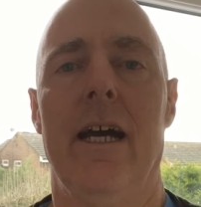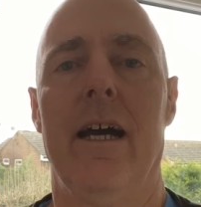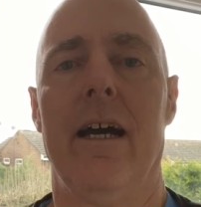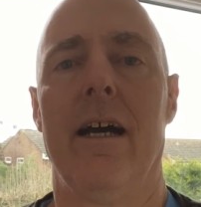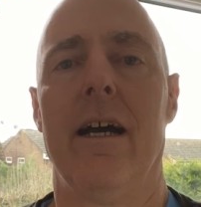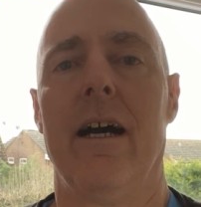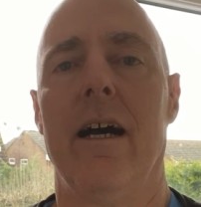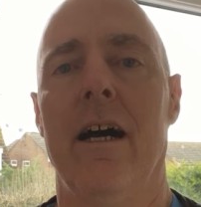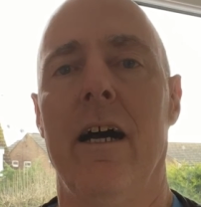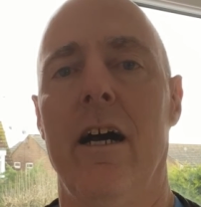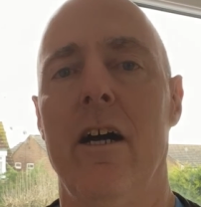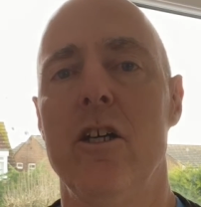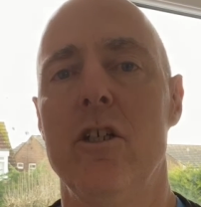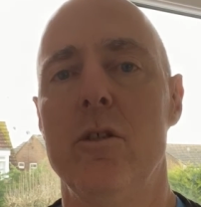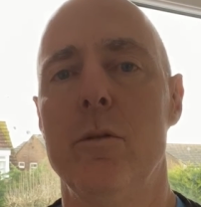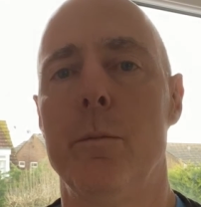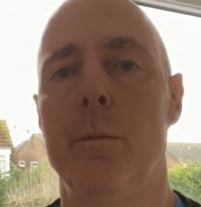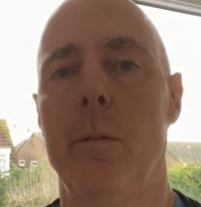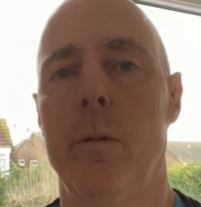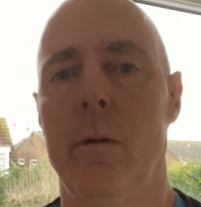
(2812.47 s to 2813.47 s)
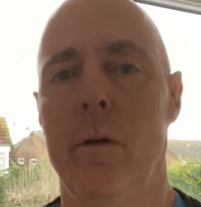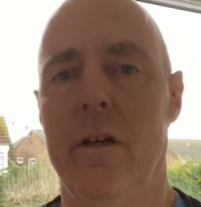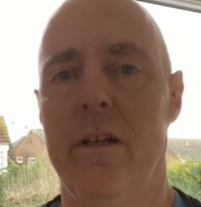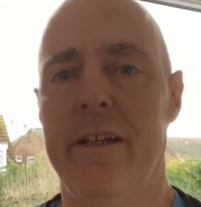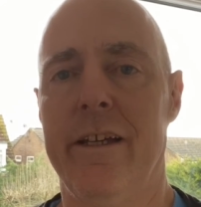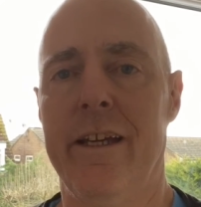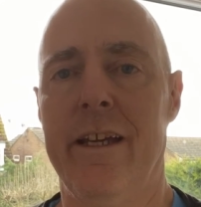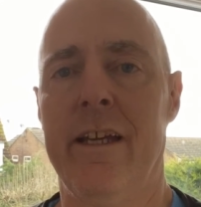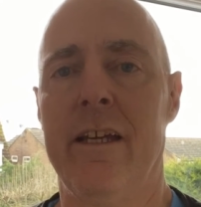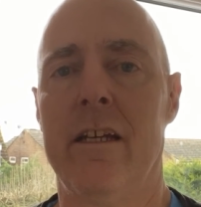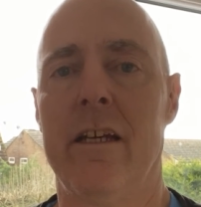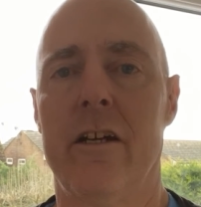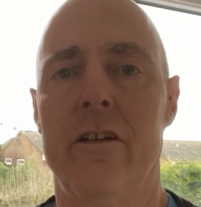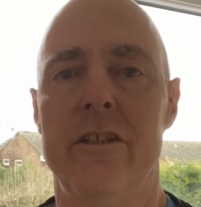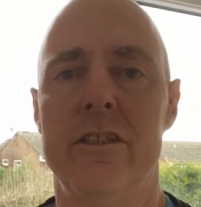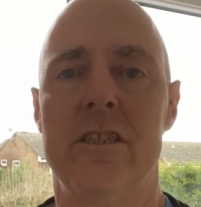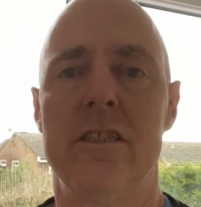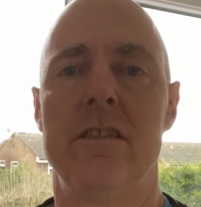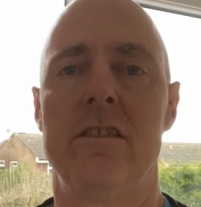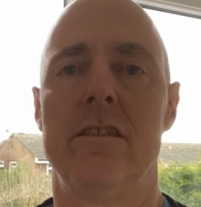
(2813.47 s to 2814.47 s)
hope it
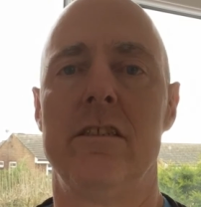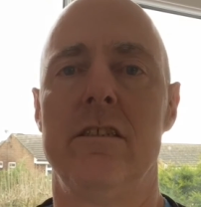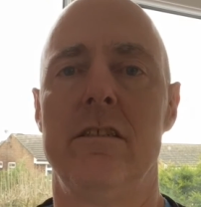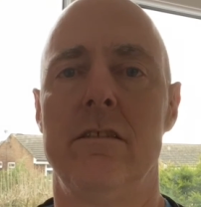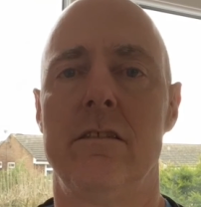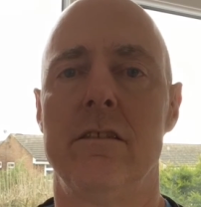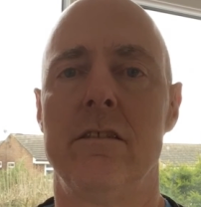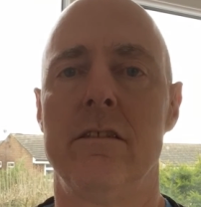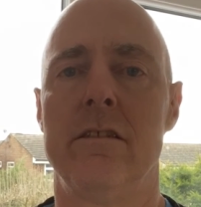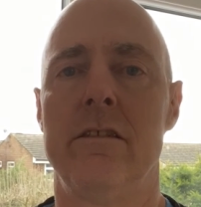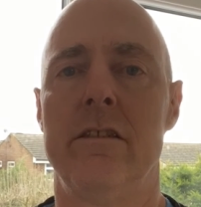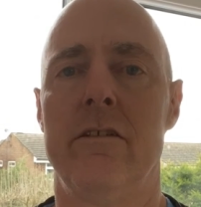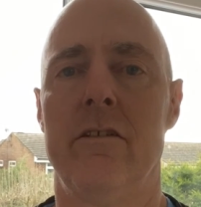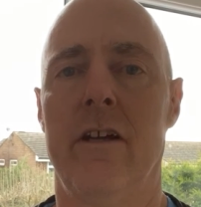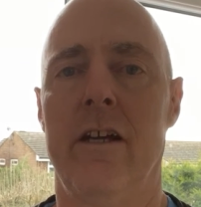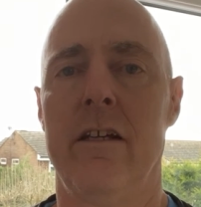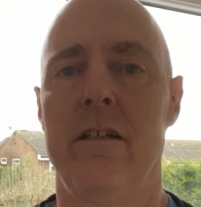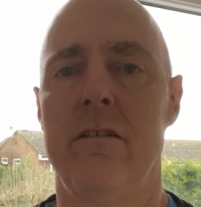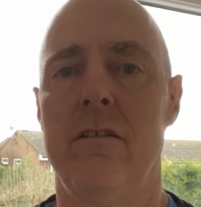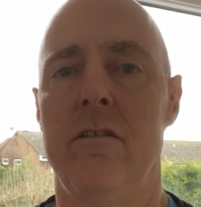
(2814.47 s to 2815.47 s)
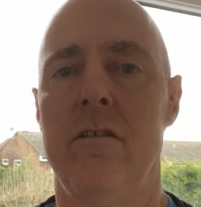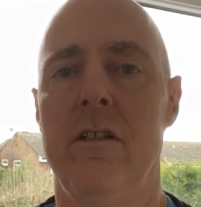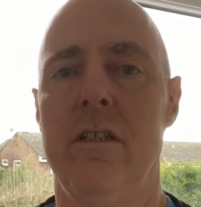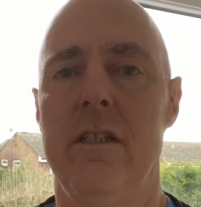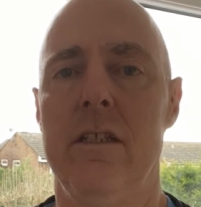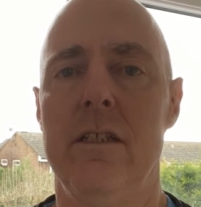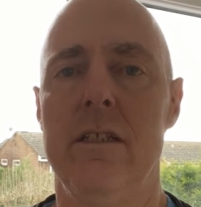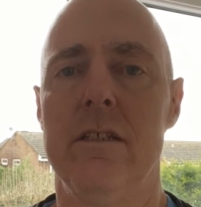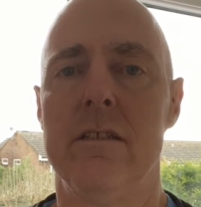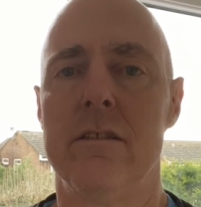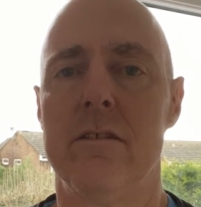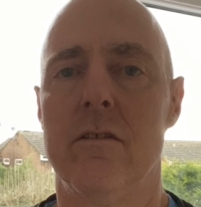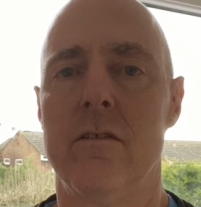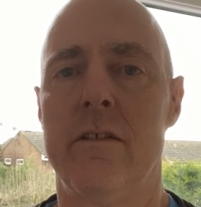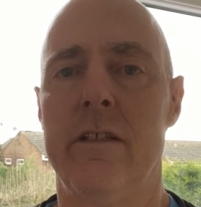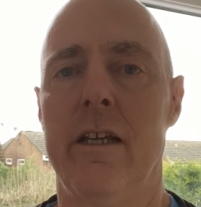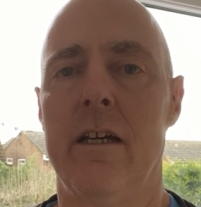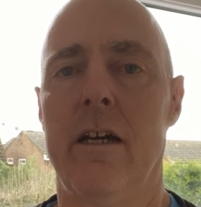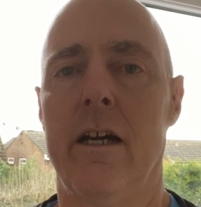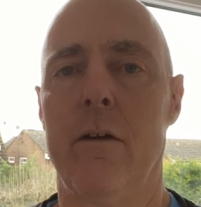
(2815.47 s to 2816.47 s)
encourages you to do your own sort of
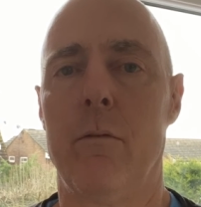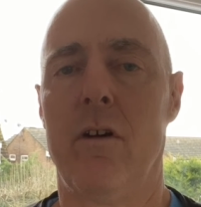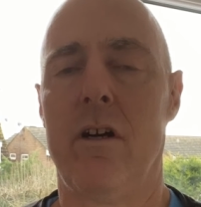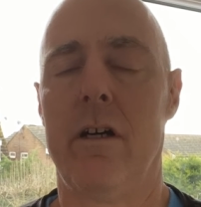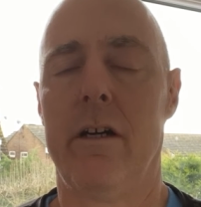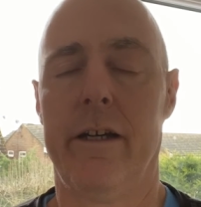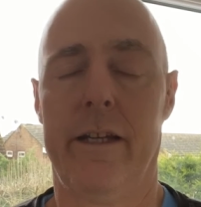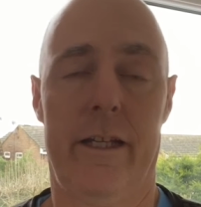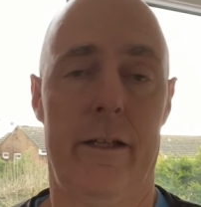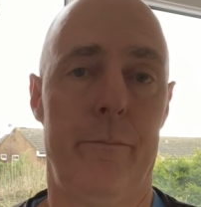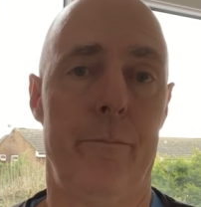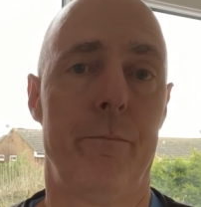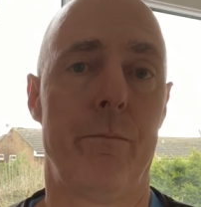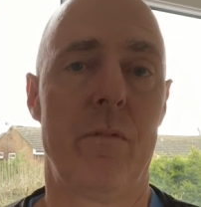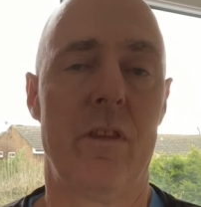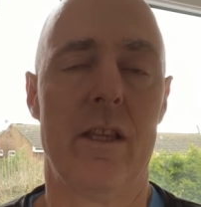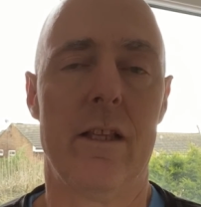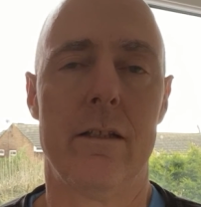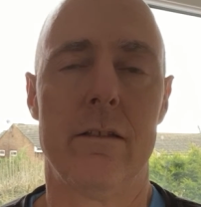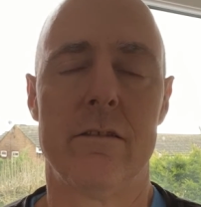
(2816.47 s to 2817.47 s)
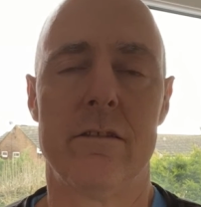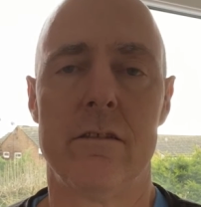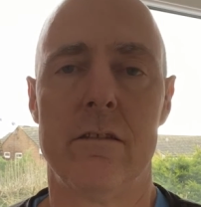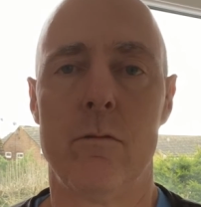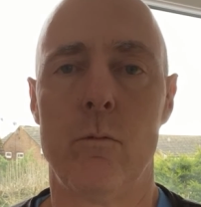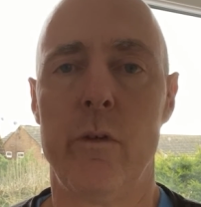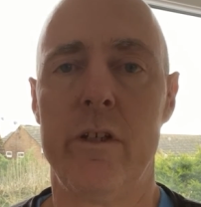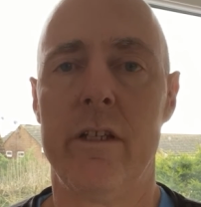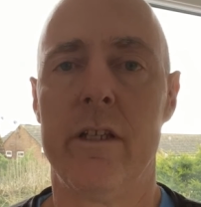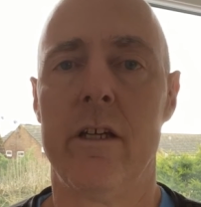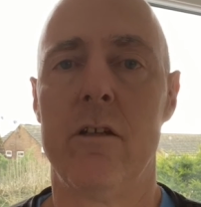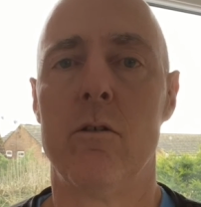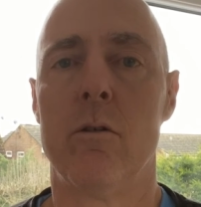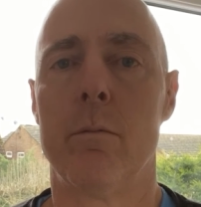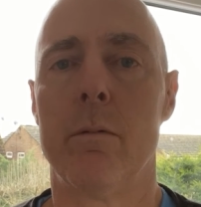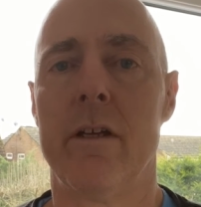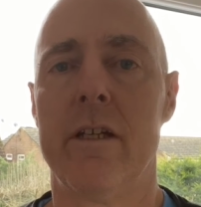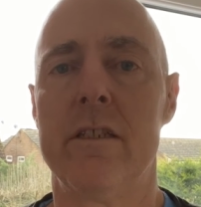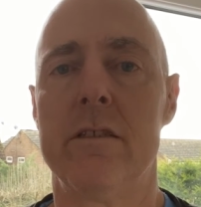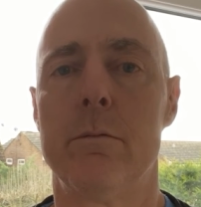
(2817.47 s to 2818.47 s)
DIY sort of window
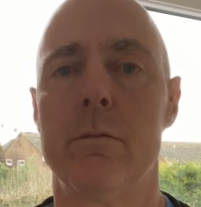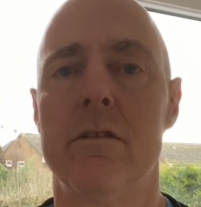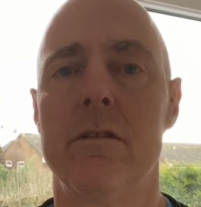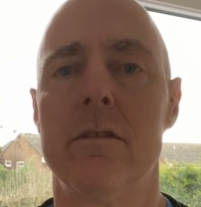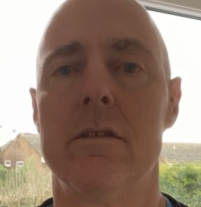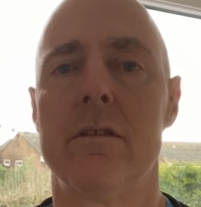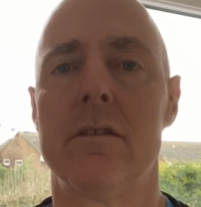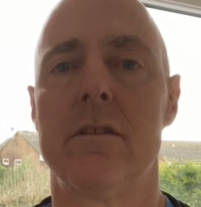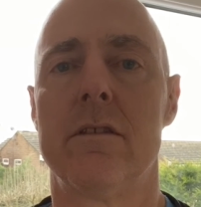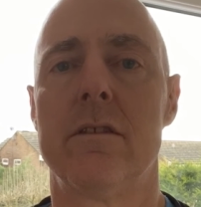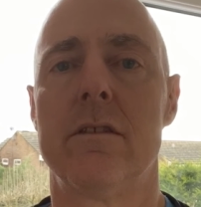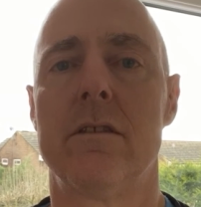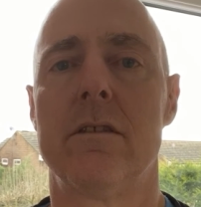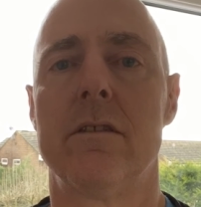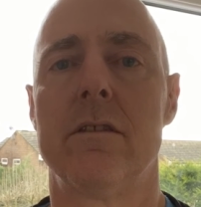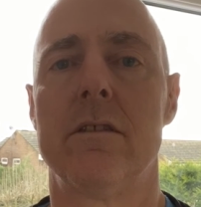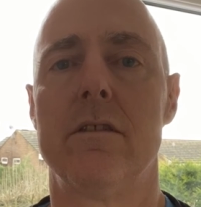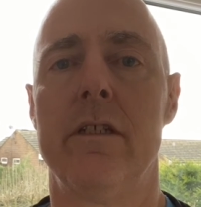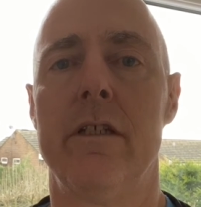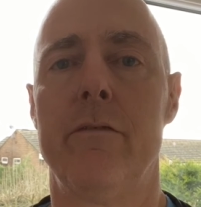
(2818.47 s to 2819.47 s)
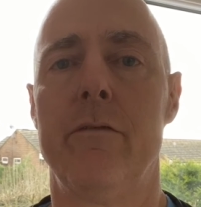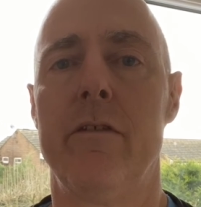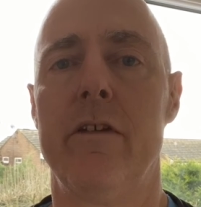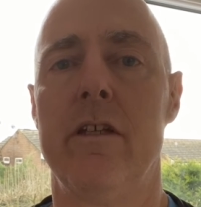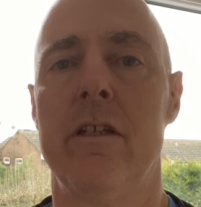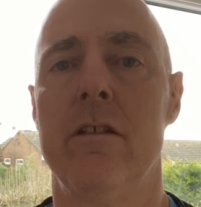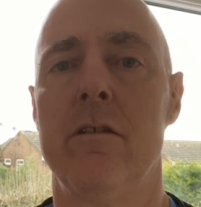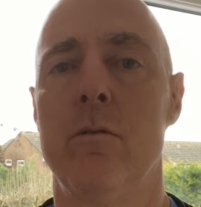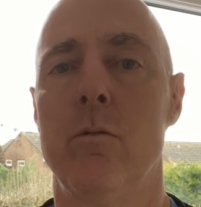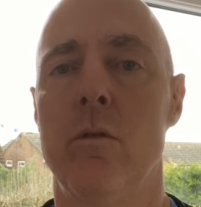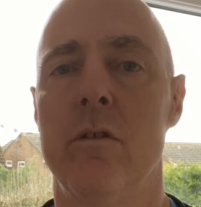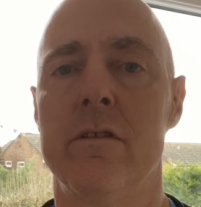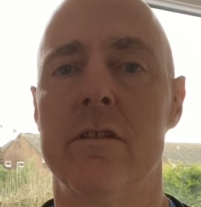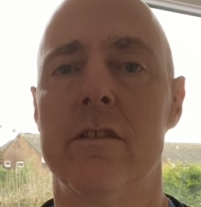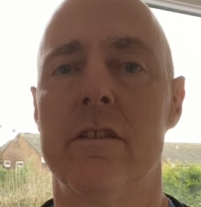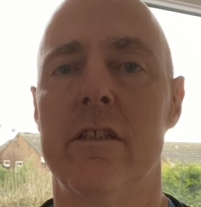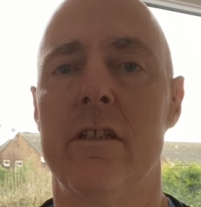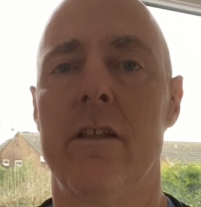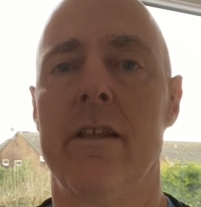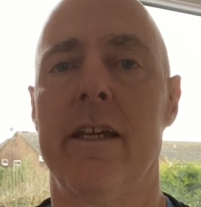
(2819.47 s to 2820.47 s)
replacements if you want to
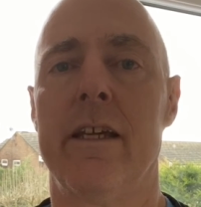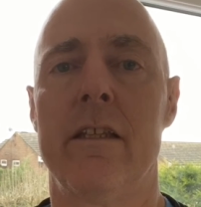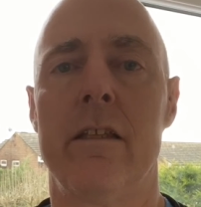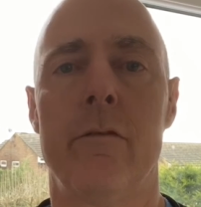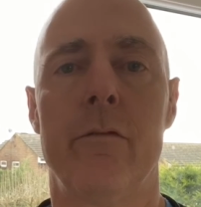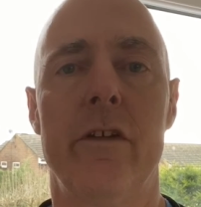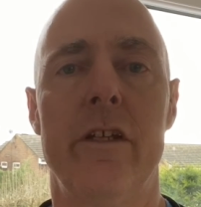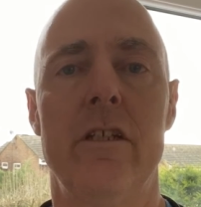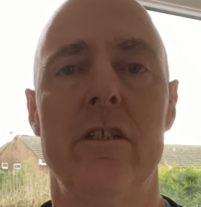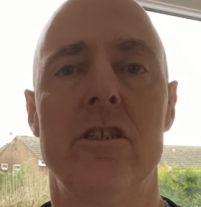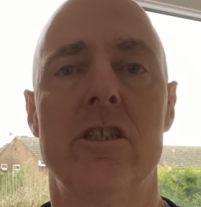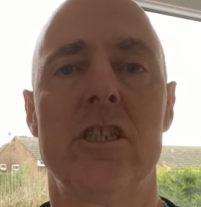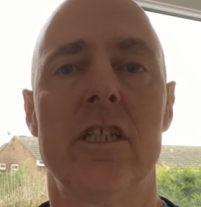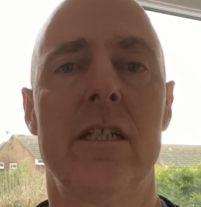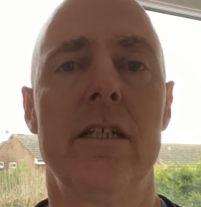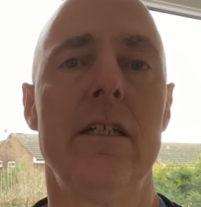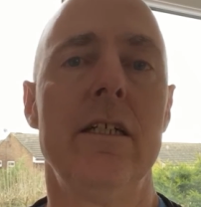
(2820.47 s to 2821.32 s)
do that in the future.